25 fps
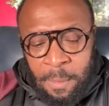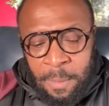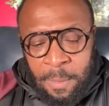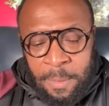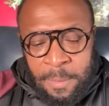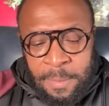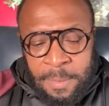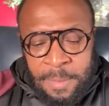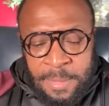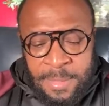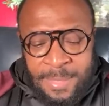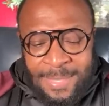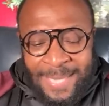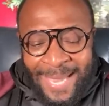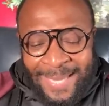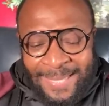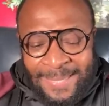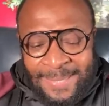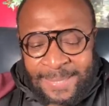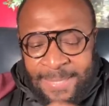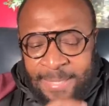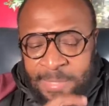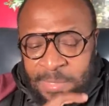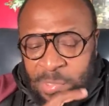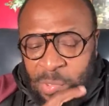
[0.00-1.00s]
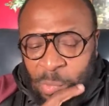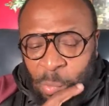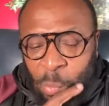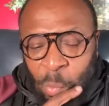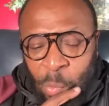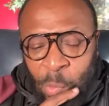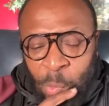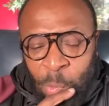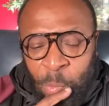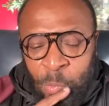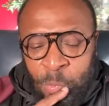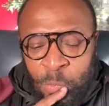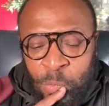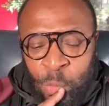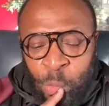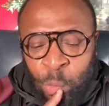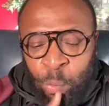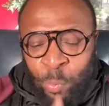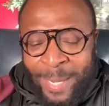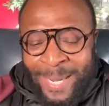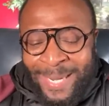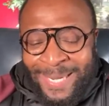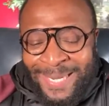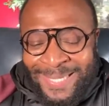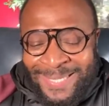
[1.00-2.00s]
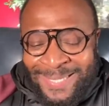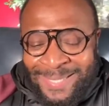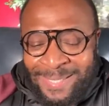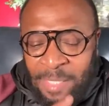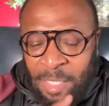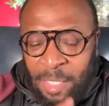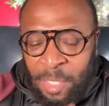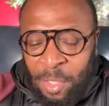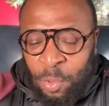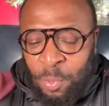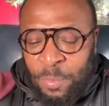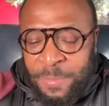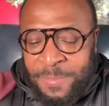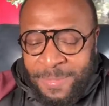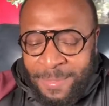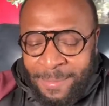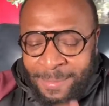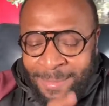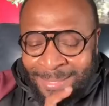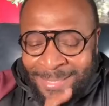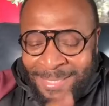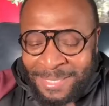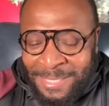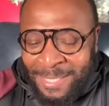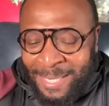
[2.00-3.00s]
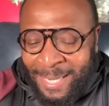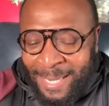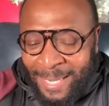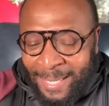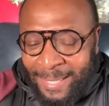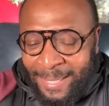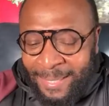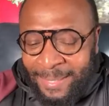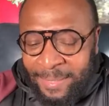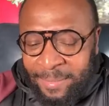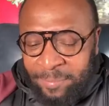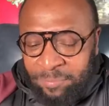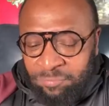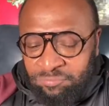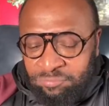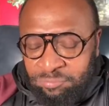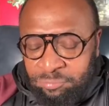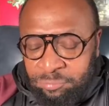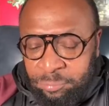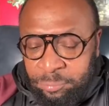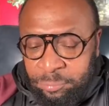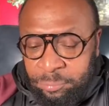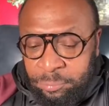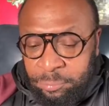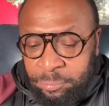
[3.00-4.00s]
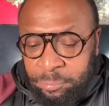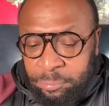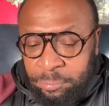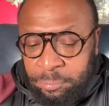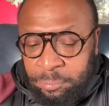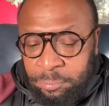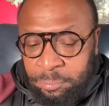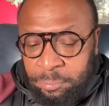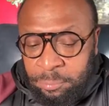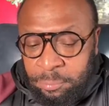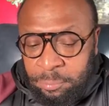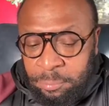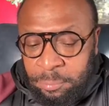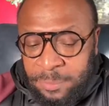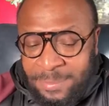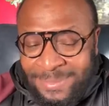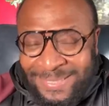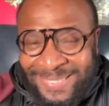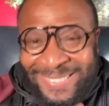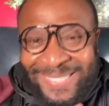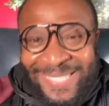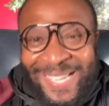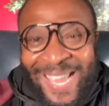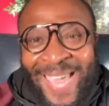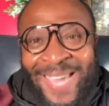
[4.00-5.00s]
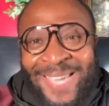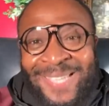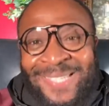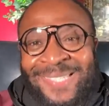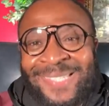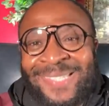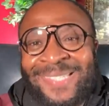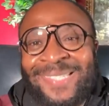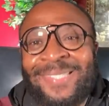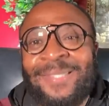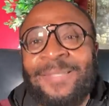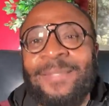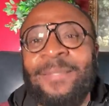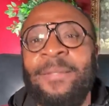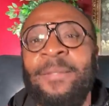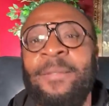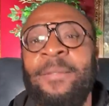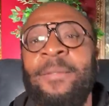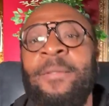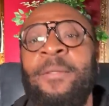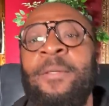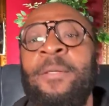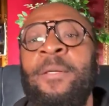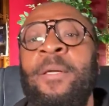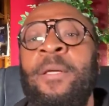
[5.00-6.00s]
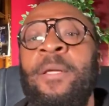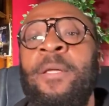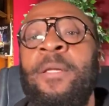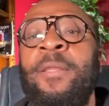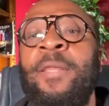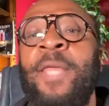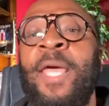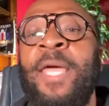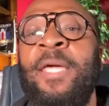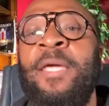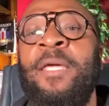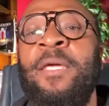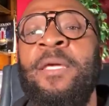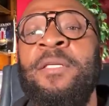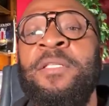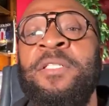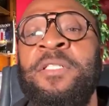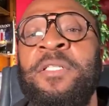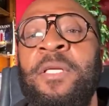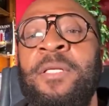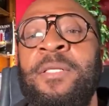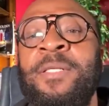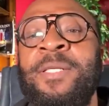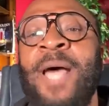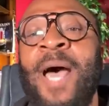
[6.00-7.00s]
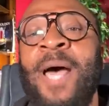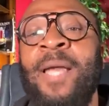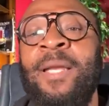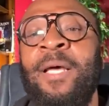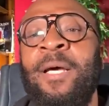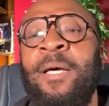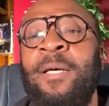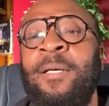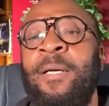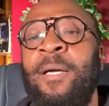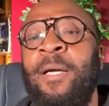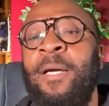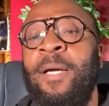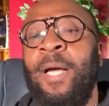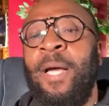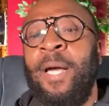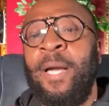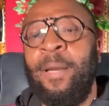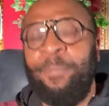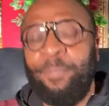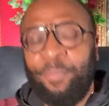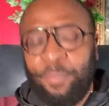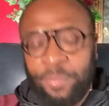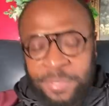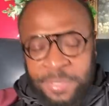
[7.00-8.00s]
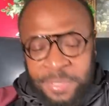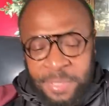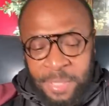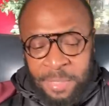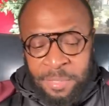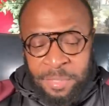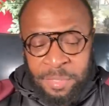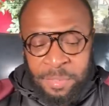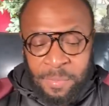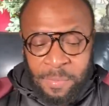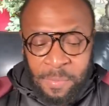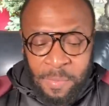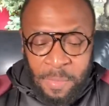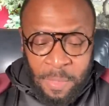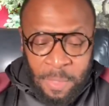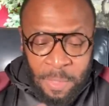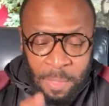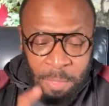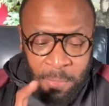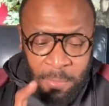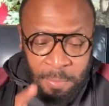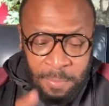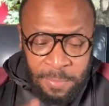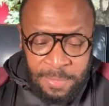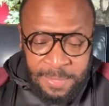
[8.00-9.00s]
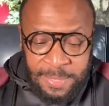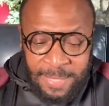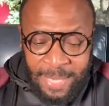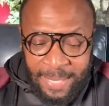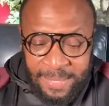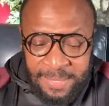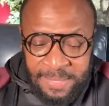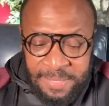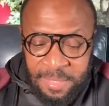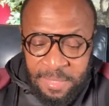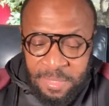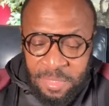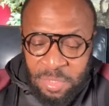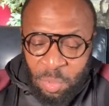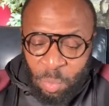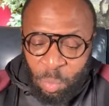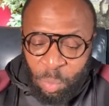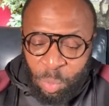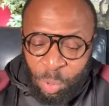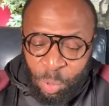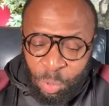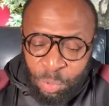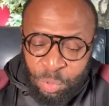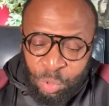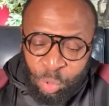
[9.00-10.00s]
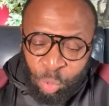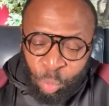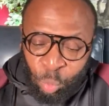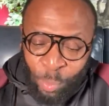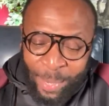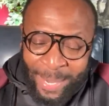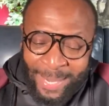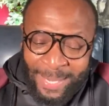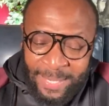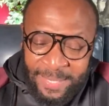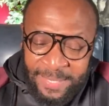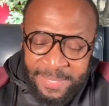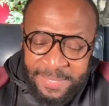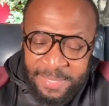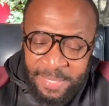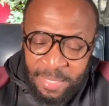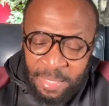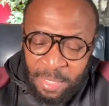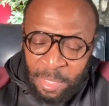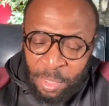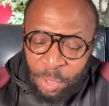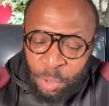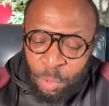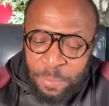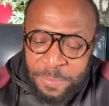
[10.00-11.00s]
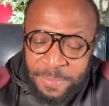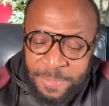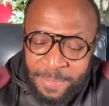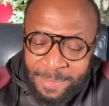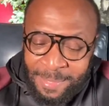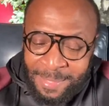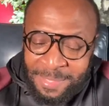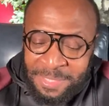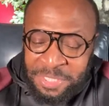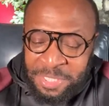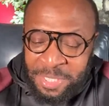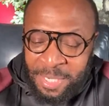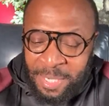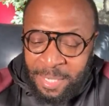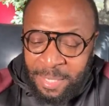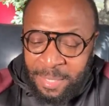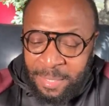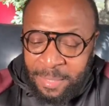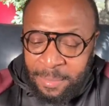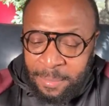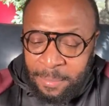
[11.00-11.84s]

Sex is the world's greatest hallucinogenic. Sex. Thank you, Shadana. I appreciate you. Sex is the world's greatest hallucinogenic.